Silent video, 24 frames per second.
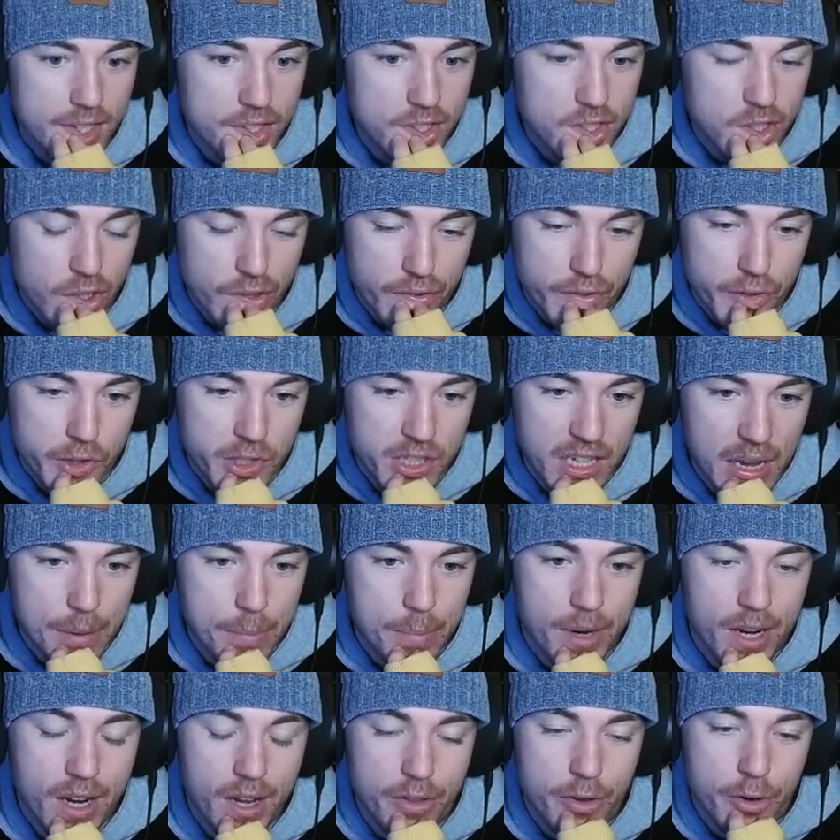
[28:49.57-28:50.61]
so if you type
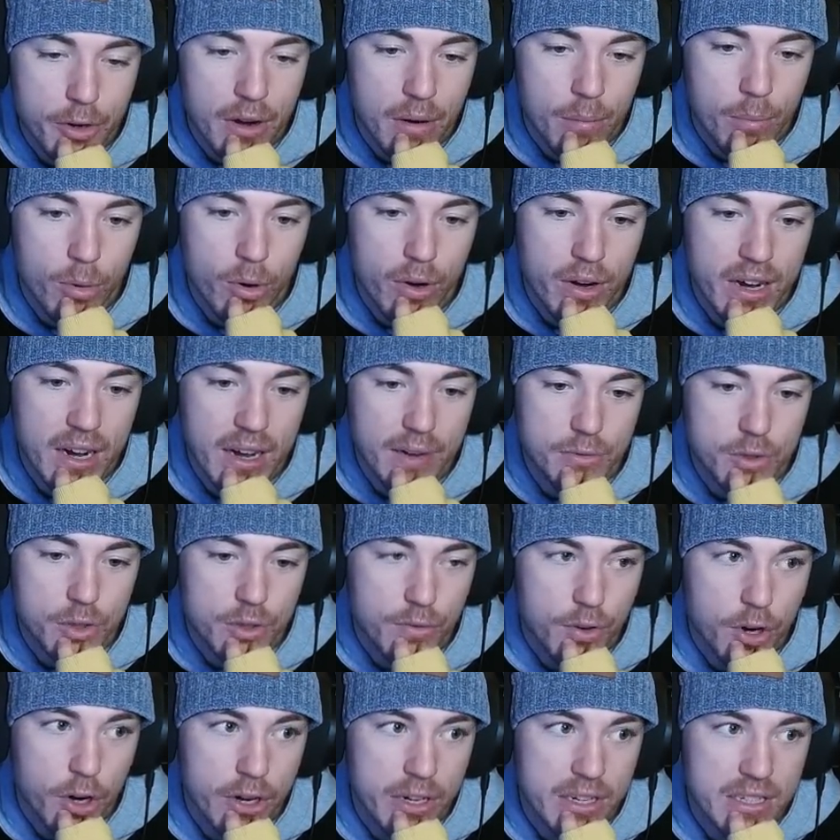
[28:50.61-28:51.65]
another number in after you've
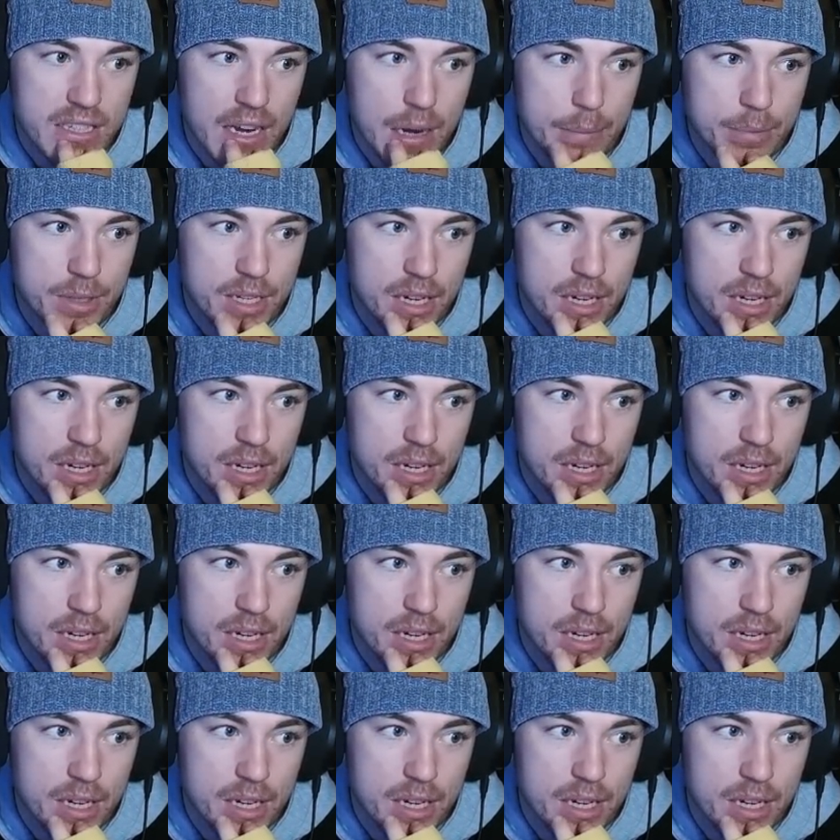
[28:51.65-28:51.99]
already typed